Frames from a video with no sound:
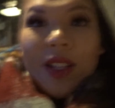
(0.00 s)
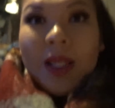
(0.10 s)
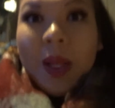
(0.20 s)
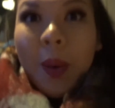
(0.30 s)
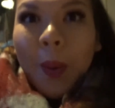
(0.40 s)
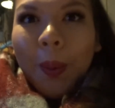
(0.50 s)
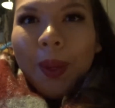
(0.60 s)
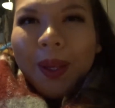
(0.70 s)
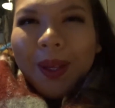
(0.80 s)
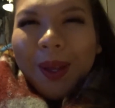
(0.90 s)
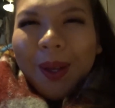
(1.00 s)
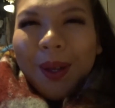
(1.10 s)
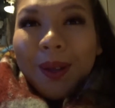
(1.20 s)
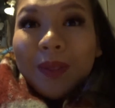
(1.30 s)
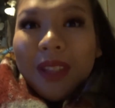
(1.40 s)
So
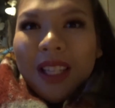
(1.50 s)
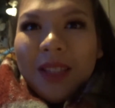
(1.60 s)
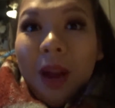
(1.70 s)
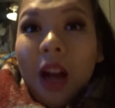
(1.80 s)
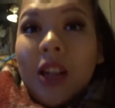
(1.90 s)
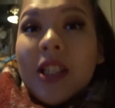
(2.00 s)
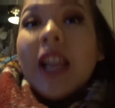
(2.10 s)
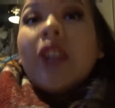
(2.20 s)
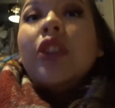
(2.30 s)
yeah, and these are my Ardell